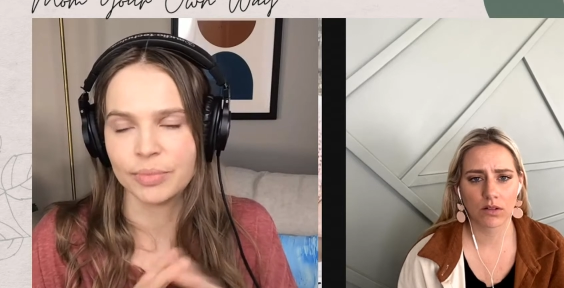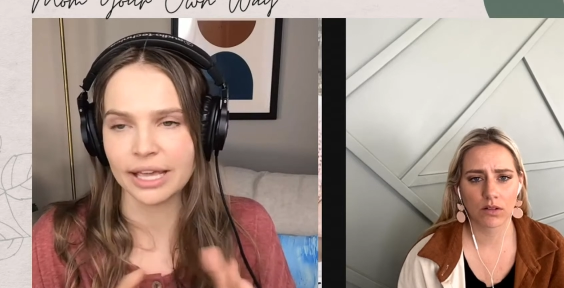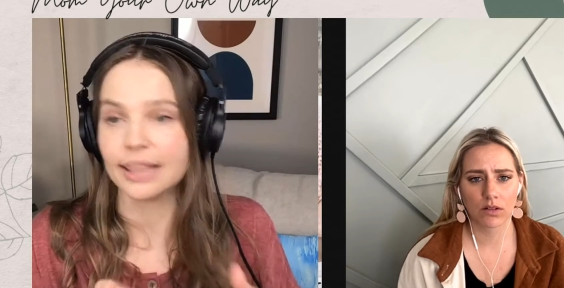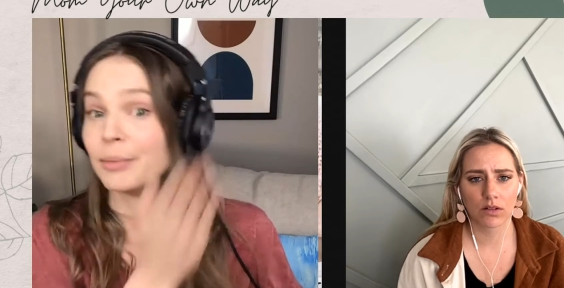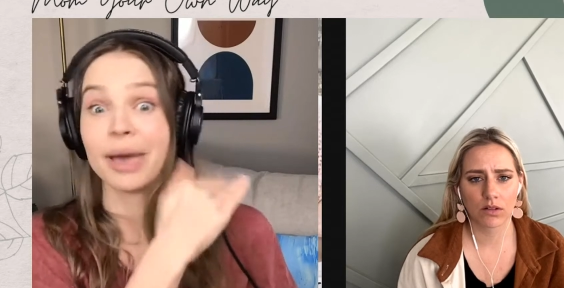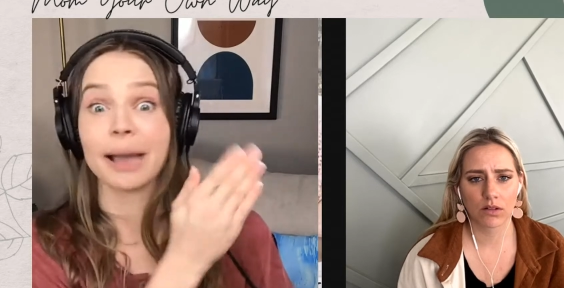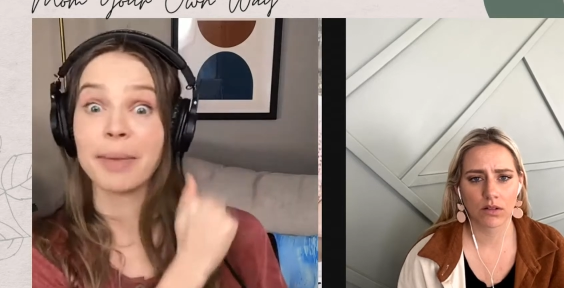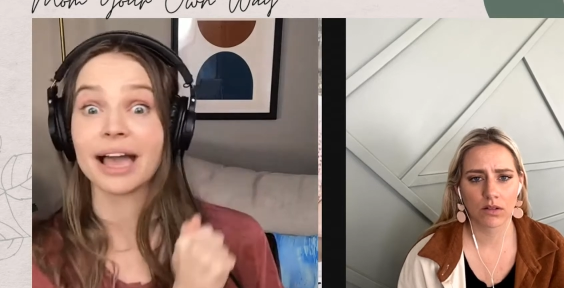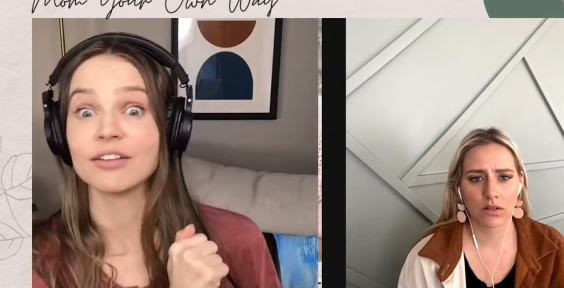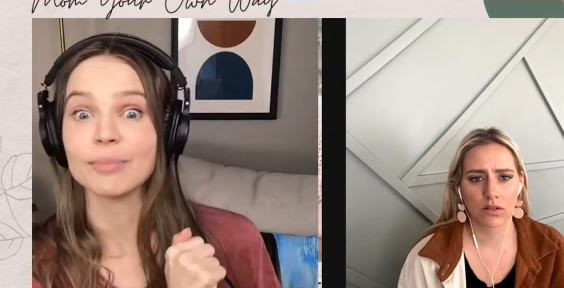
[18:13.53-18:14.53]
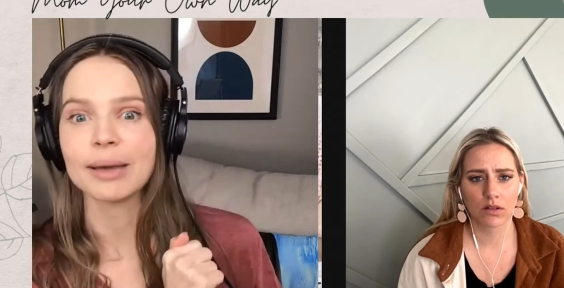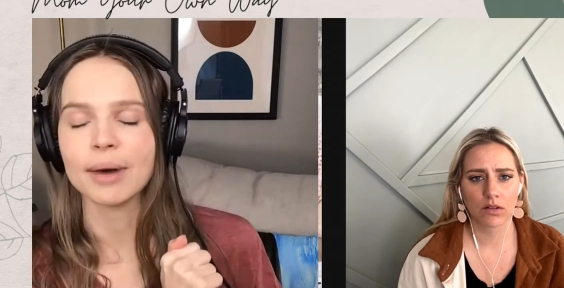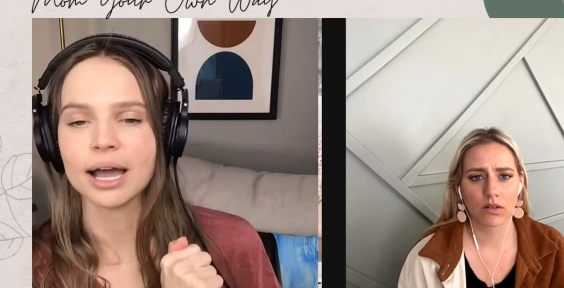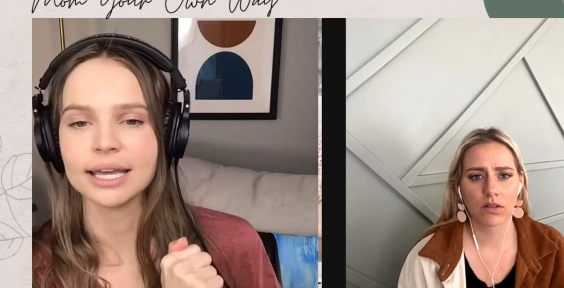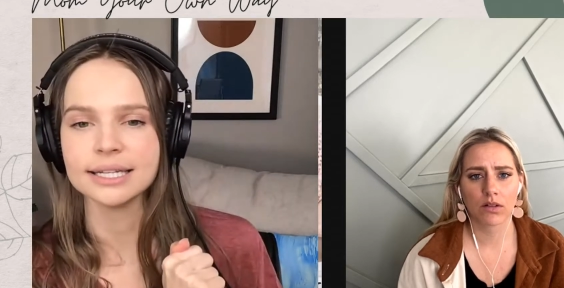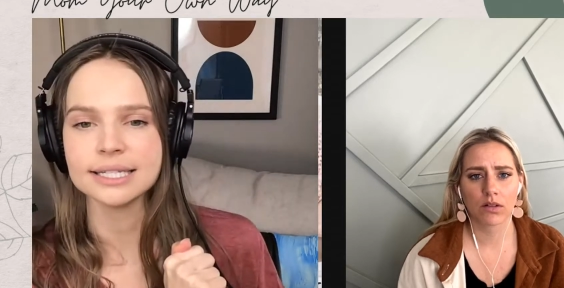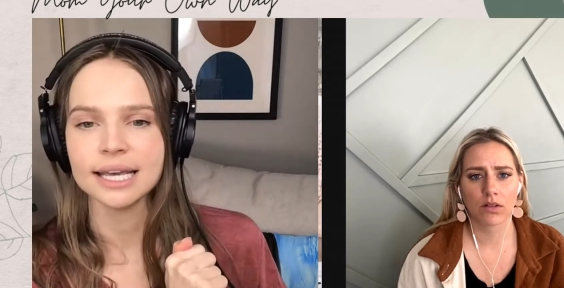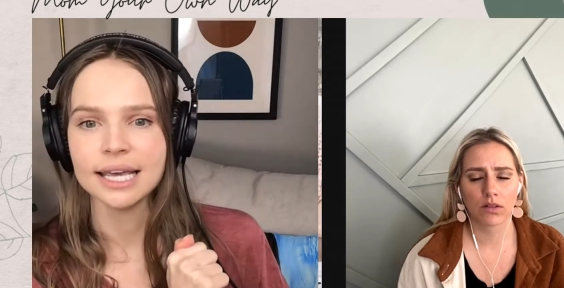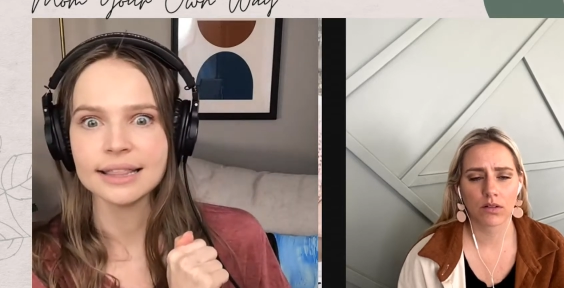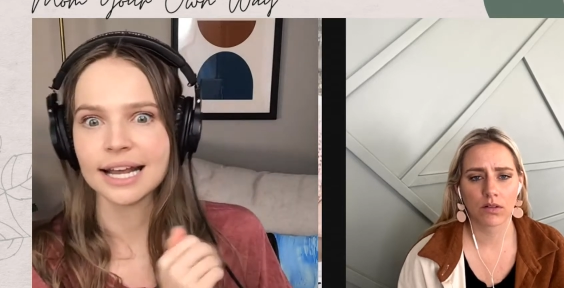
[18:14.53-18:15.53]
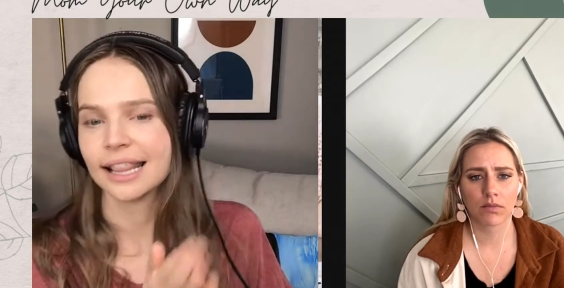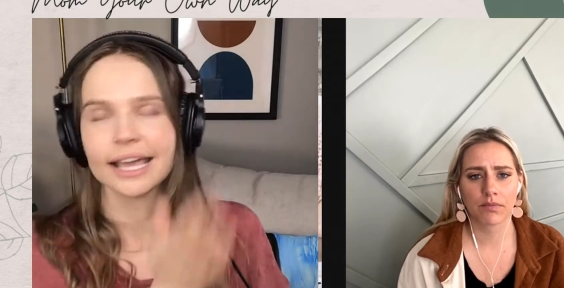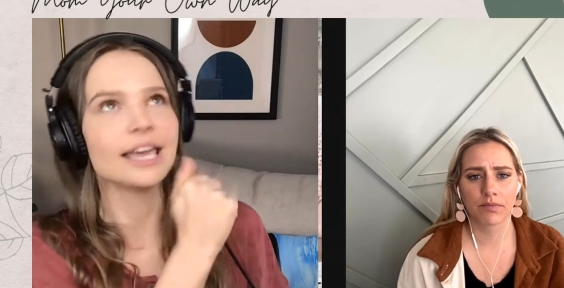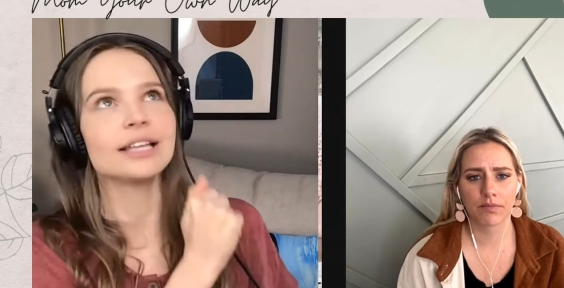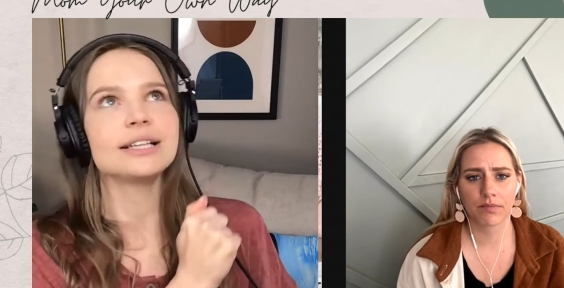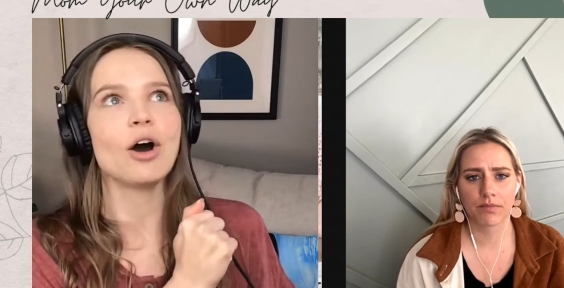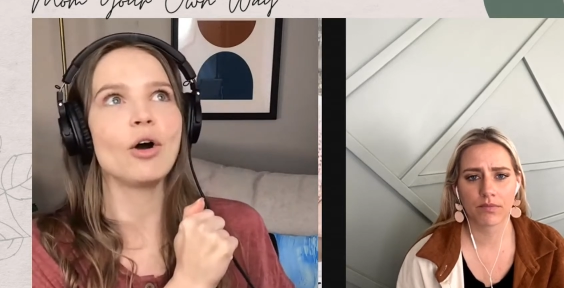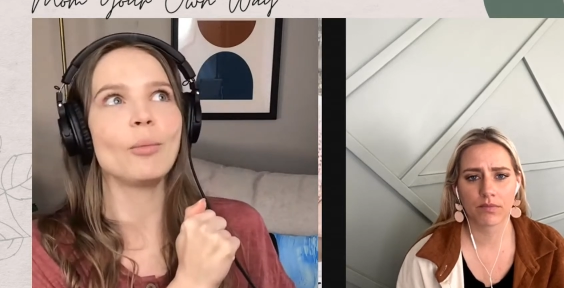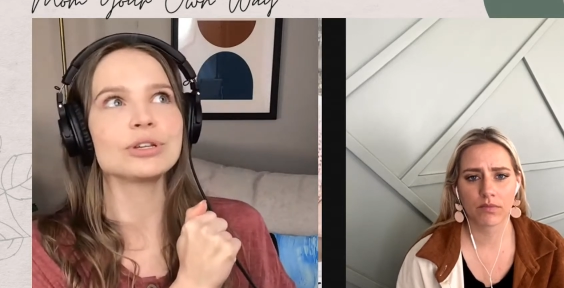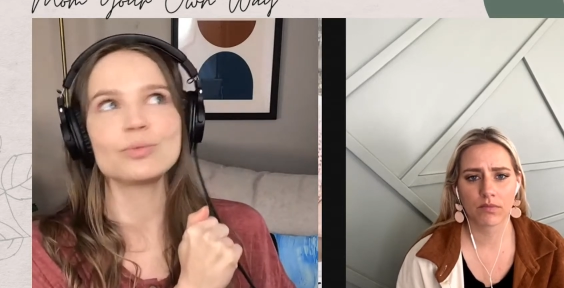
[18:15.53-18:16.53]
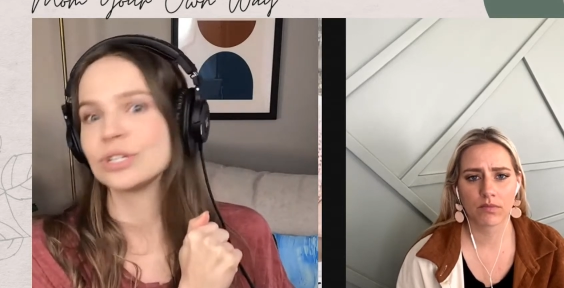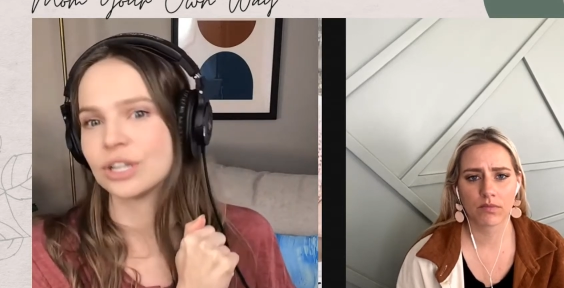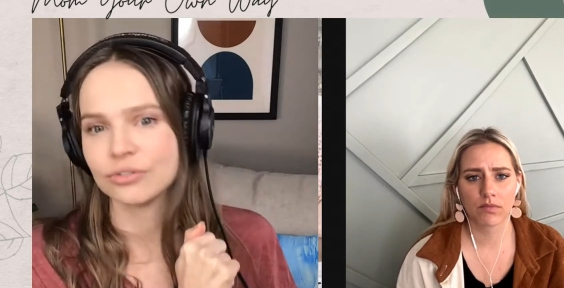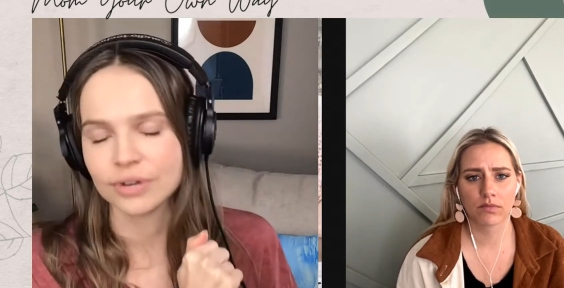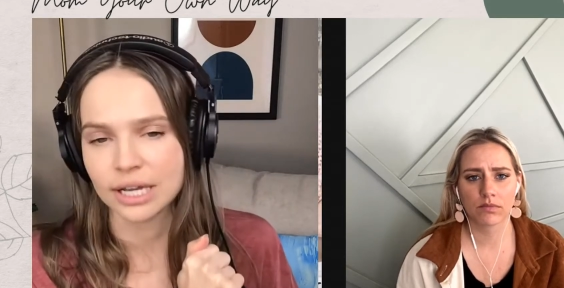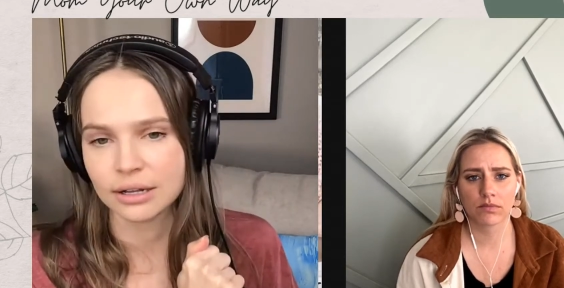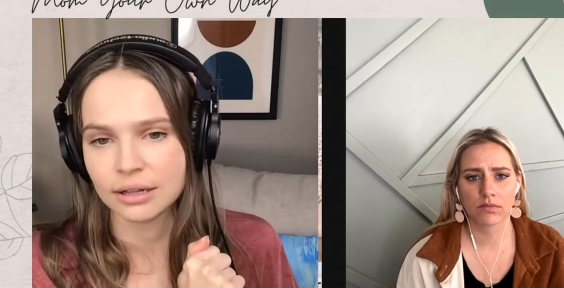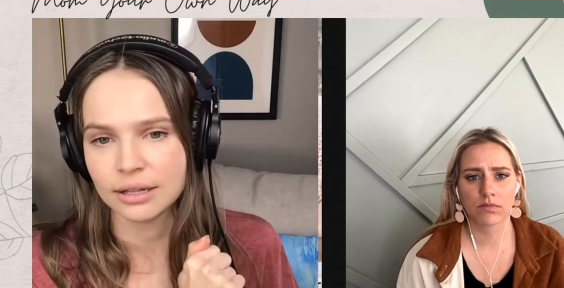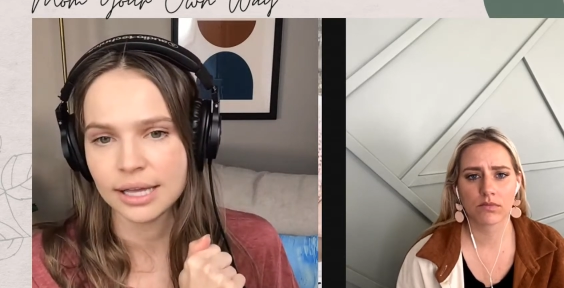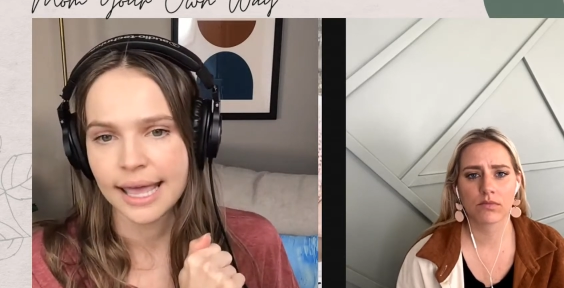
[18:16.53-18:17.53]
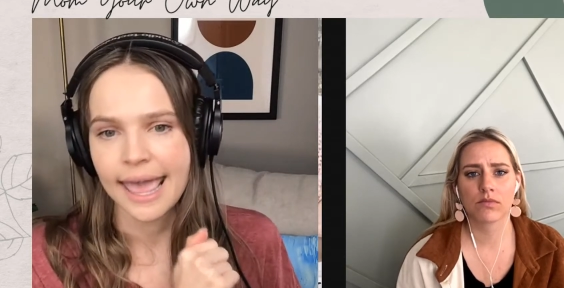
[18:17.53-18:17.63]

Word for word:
Speaker 1: like in the back back of my mind that it like, it almost wasn't real.